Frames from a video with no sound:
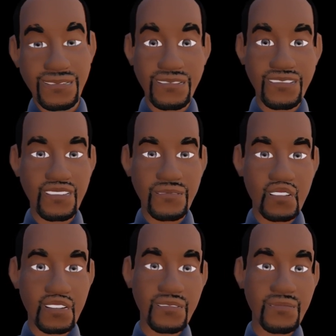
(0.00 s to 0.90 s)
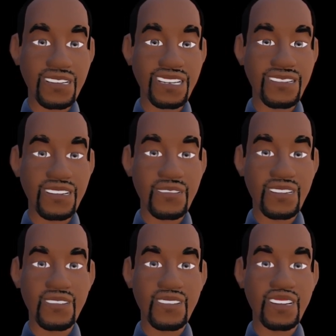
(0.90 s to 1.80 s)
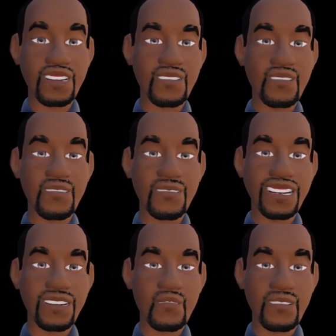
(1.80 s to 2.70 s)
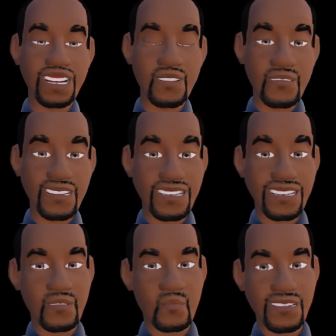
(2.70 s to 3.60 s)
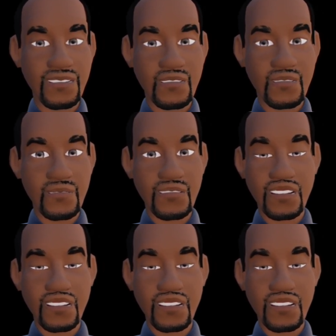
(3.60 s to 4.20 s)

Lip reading: Somehow I don't think there is. So then that raises the question,